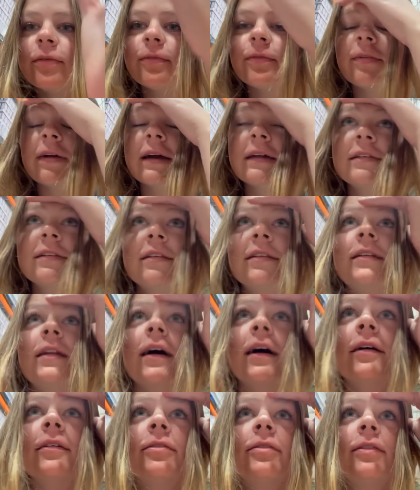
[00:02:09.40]
fresh
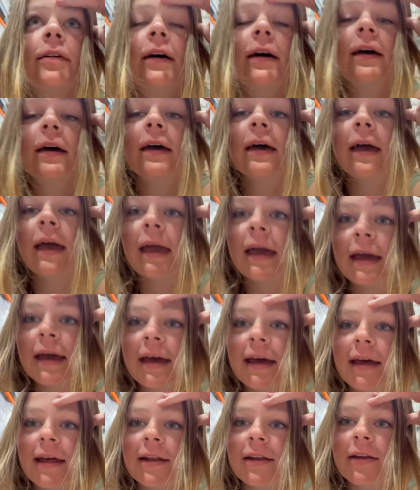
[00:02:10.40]
stuff
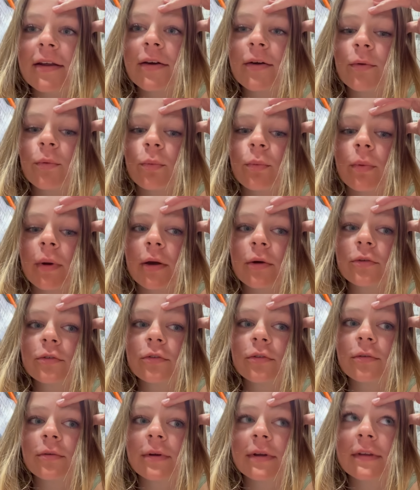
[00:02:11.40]
and
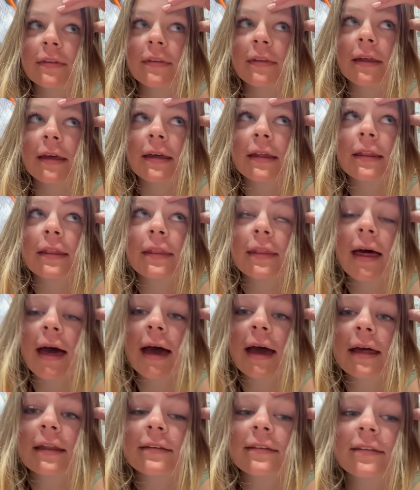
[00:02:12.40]
groceries like
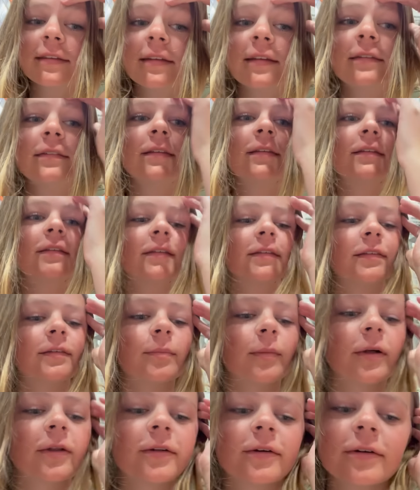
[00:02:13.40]
that. This is a
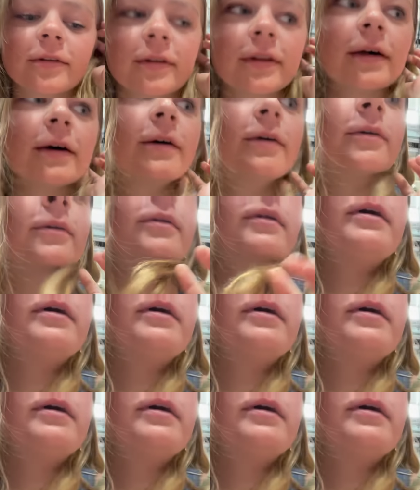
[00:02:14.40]
smaller load,